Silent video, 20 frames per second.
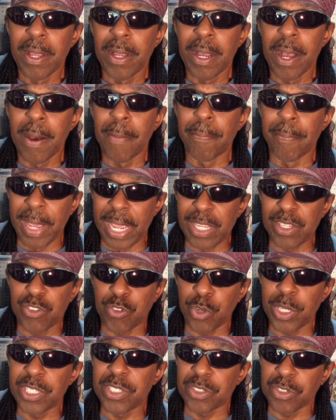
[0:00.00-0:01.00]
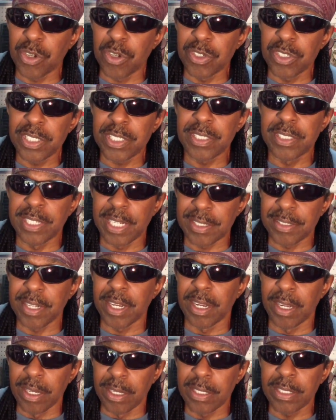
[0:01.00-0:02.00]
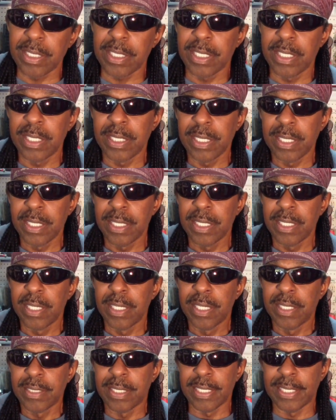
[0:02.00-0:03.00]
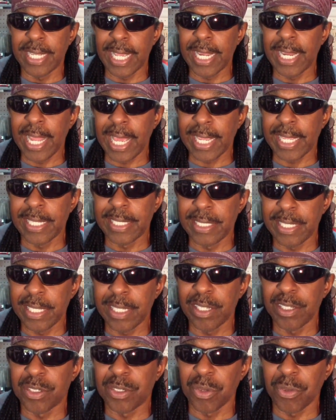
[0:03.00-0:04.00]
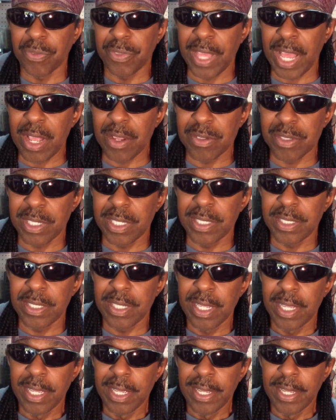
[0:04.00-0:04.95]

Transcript: Main Street Sturgis doesn't look today like it did in 2000.